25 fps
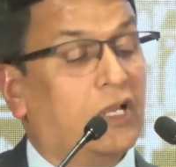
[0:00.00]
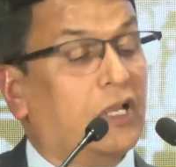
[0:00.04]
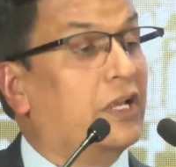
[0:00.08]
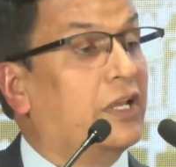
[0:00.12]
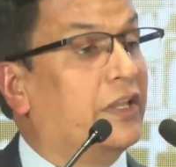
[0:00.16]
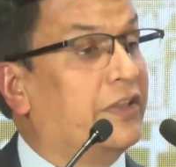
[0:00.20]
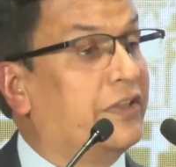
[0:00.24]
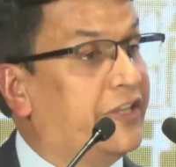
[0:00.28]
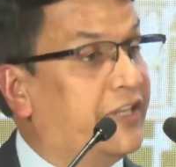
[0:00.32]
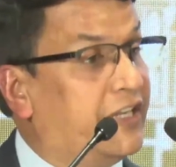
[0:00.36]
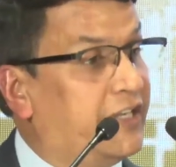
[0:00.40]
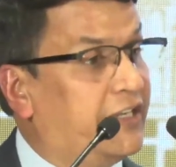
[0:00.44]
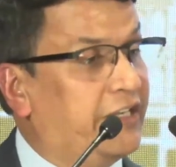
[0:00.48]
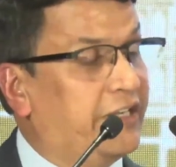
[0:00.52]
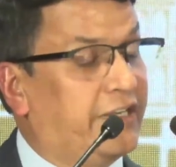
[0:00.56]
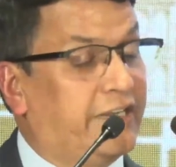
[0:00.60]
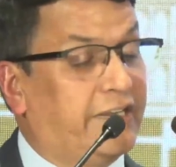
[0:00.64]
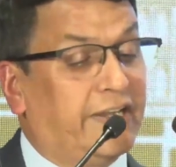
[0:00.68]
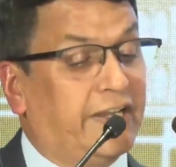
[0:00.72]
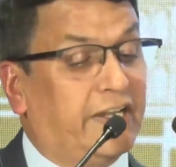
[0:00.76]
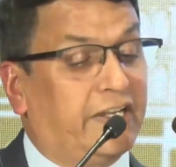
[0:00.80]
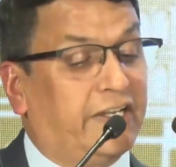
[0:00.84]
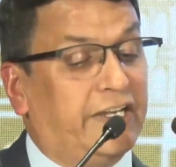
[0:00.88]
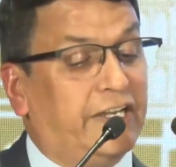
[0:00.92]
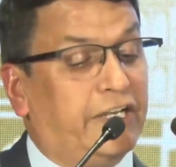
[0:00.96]
They
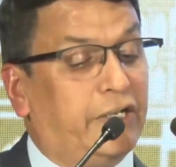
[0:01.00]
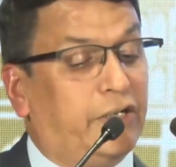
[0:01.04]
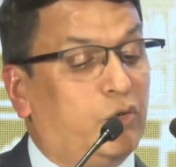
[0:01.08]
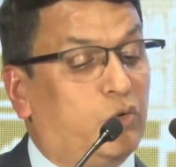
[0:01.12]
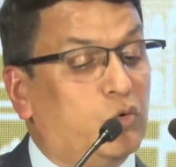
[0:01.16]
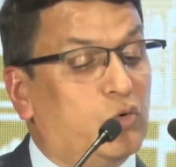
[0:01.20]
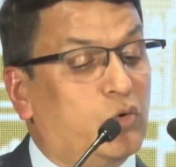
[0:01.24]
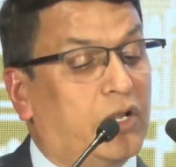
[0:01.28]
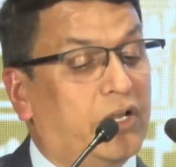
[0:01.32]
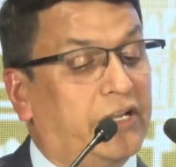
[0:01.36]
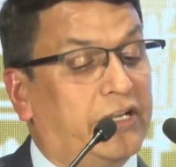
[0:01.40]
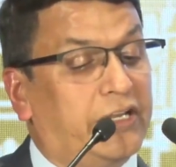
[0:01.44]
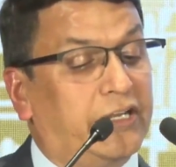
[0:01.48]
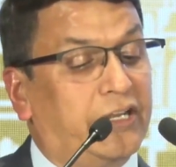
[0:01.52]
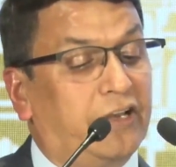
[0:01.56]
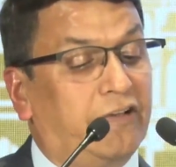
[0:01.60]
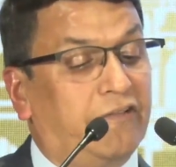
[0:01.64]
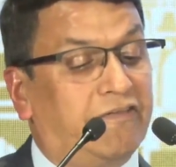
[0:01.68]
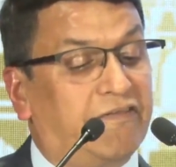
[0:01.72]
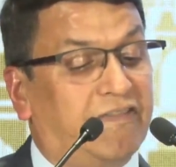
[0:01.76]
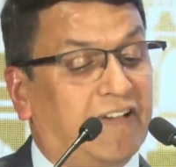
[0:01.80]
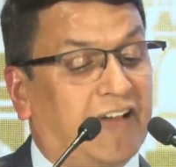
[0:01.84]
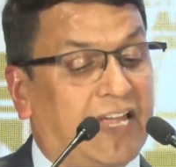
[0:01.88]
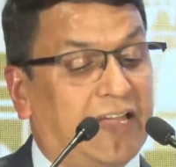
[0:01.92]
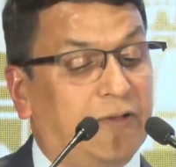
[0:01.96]
detected
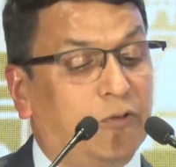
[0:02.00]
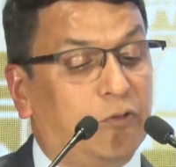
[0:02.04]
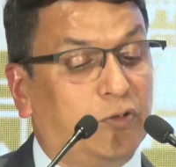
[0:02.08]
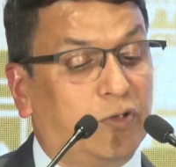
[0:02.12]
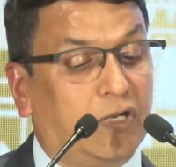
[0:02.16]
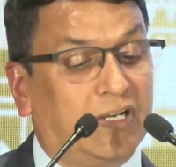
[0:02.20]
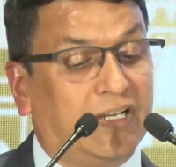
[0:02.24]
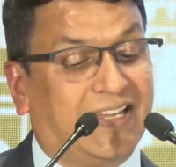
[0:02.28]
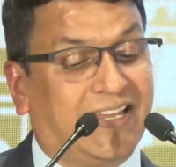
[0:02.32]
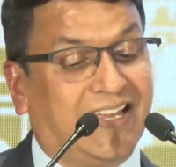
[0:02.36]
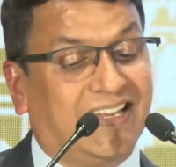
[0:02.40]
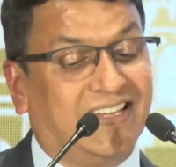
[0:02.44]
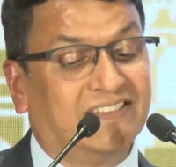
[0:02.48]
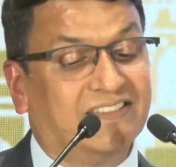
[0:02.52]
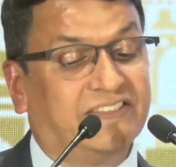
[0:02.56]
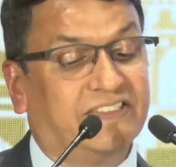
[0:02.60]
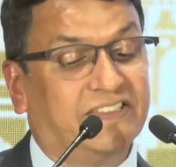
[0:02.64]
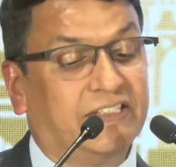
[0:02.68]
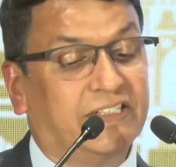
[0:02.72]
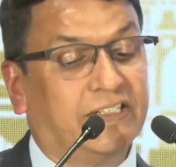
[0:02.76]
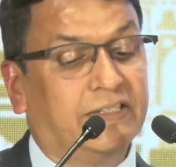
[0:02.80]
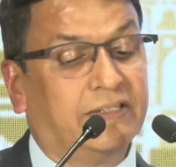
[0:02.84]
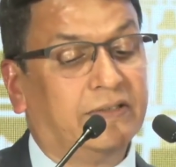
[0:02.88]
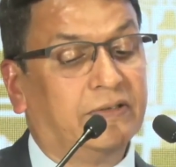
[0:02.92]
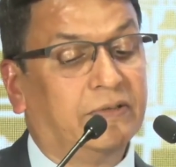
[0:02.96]
205 oral
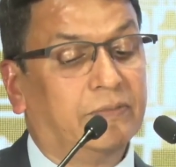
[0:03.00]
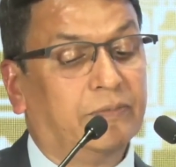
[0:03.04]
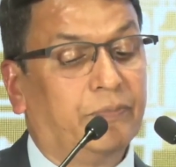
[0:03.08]
cancer